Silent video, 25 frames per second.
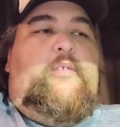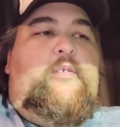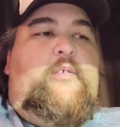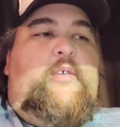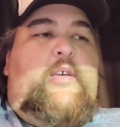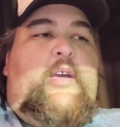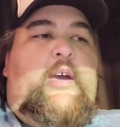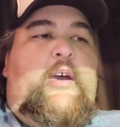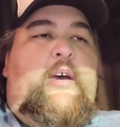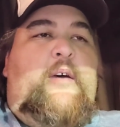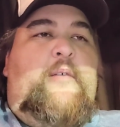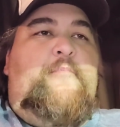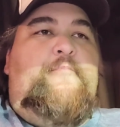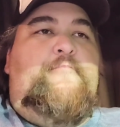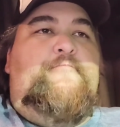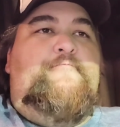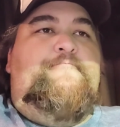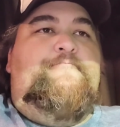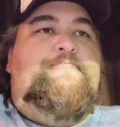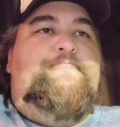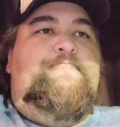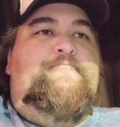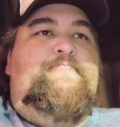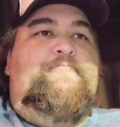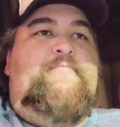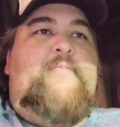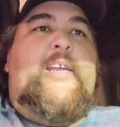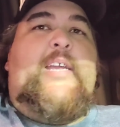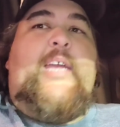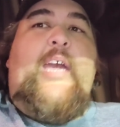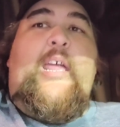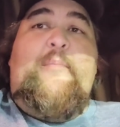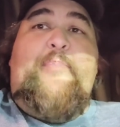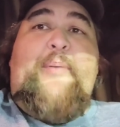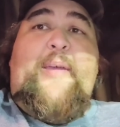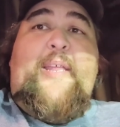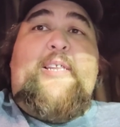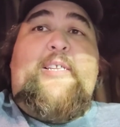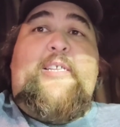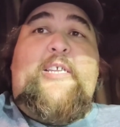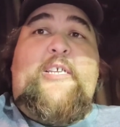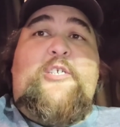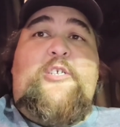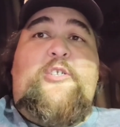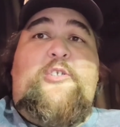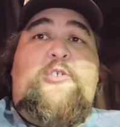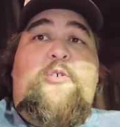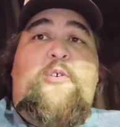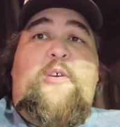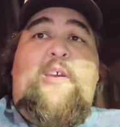I kind of paid
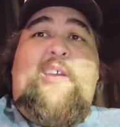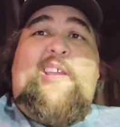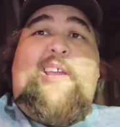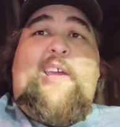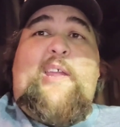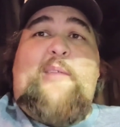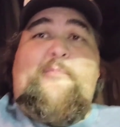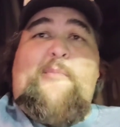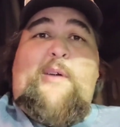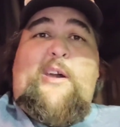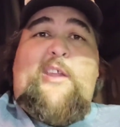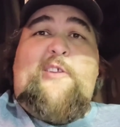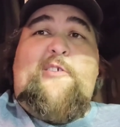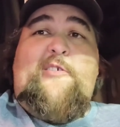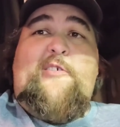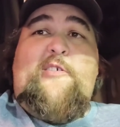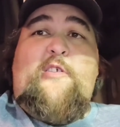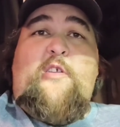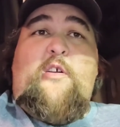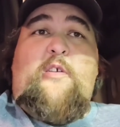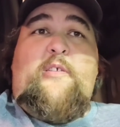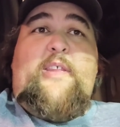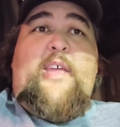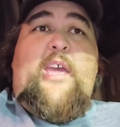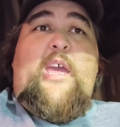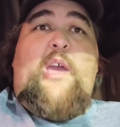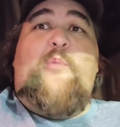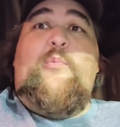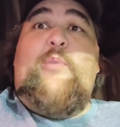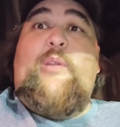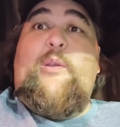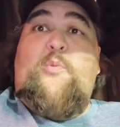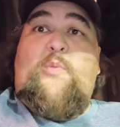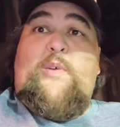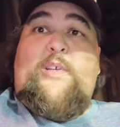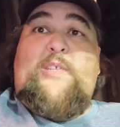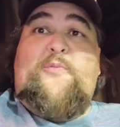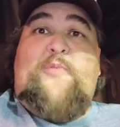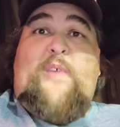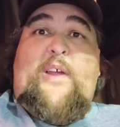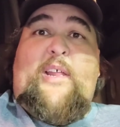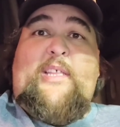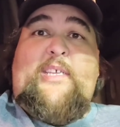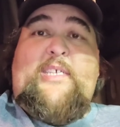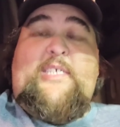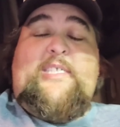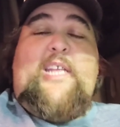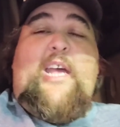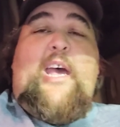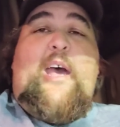attention to it, kind of monitored it all day. When it was
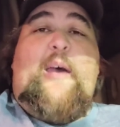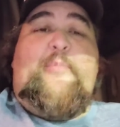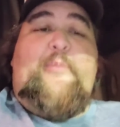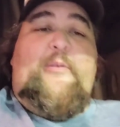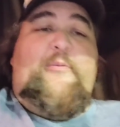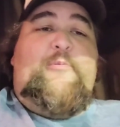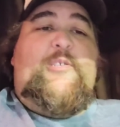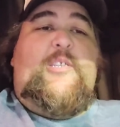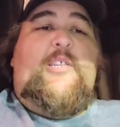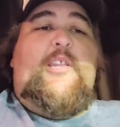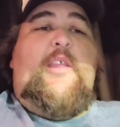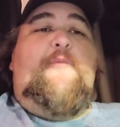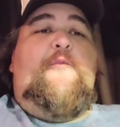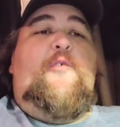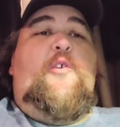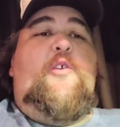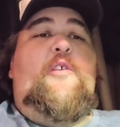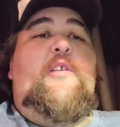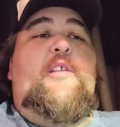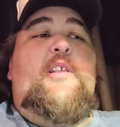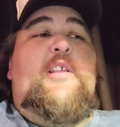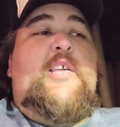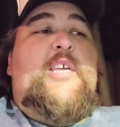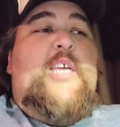finally stopped, I was in Denver.